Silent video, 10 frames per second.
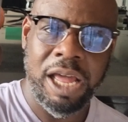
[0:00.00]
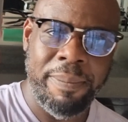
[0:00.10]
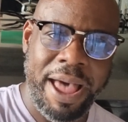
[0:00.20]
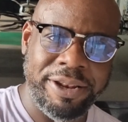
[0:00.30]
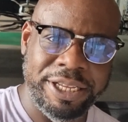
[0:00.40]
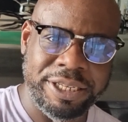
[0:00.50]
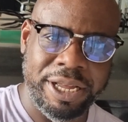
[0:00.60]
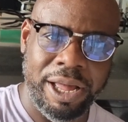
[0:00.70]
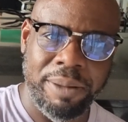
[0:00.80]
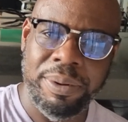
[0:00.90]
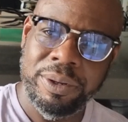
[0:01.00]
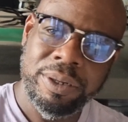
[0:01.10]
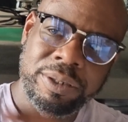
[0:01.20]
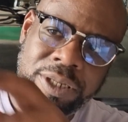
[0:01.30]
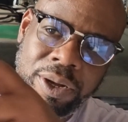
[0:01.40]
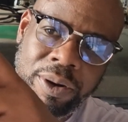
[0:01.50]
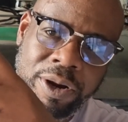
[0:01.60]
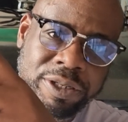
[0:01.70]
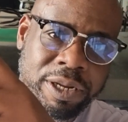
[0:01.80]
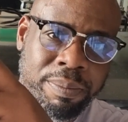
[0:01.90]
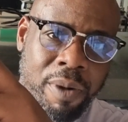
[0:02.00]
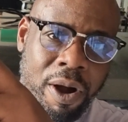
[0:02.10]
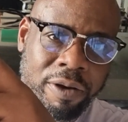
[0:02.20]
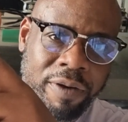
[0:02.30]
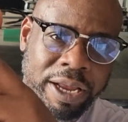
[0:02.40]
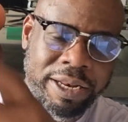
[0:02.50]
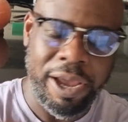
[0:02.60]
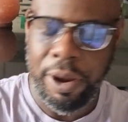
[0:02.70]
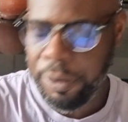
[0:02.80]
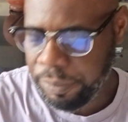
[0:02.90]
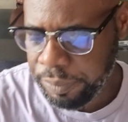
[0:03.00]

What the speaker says: about this cup. So there's the mark right there.